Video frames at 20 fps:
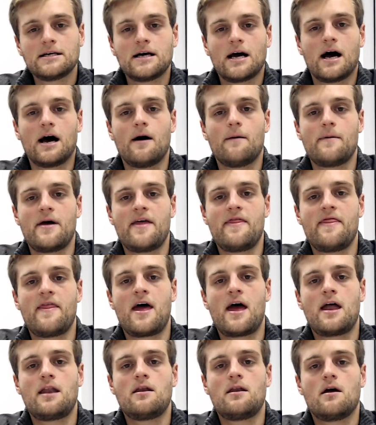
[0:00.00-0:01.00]
Um, and
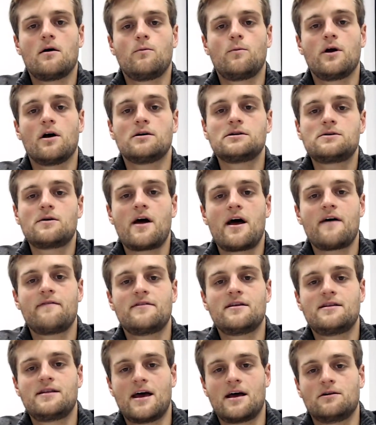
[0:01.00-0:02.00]
then we also have the
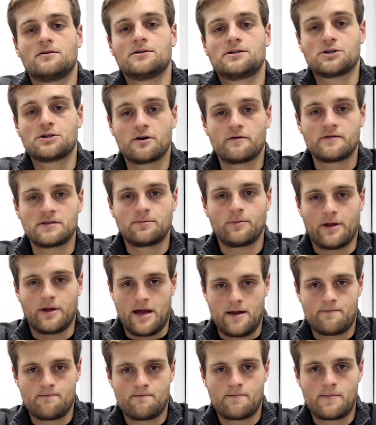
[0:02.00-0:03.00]
dental service
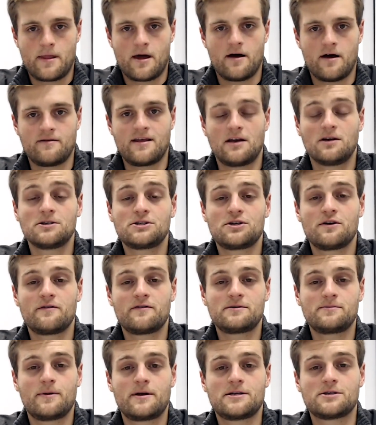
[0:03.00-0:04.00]
plan. Uh, dental service
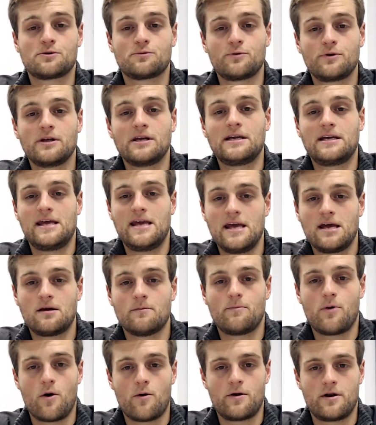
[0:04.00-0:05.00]
plan is a really key
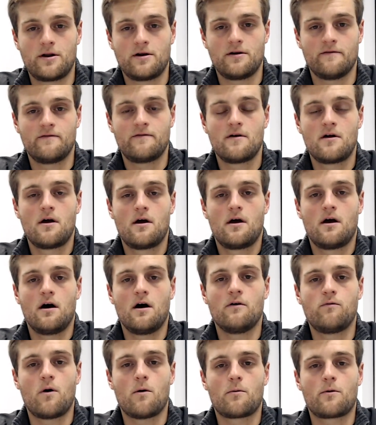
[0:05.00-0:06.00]
component of,
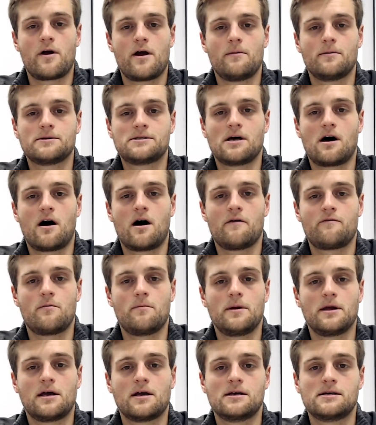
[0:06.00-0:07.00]
of what we're able to offer
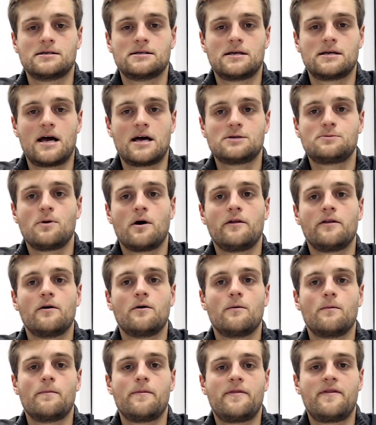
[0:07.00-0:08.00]
because, as we all
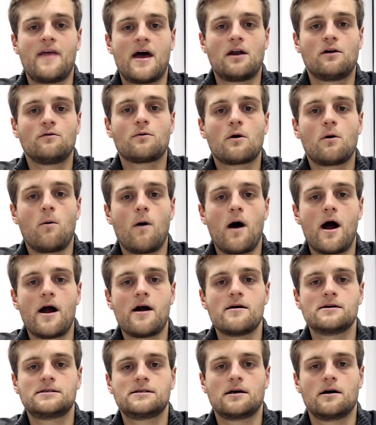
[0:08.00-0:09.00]
know, dental
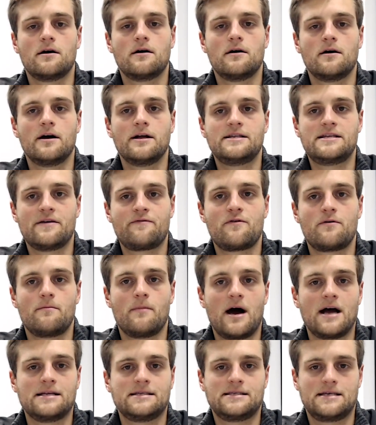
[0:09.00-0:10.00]
requires a, a different
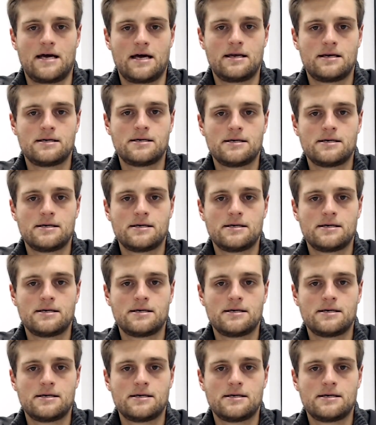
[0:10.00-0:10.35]
mindset.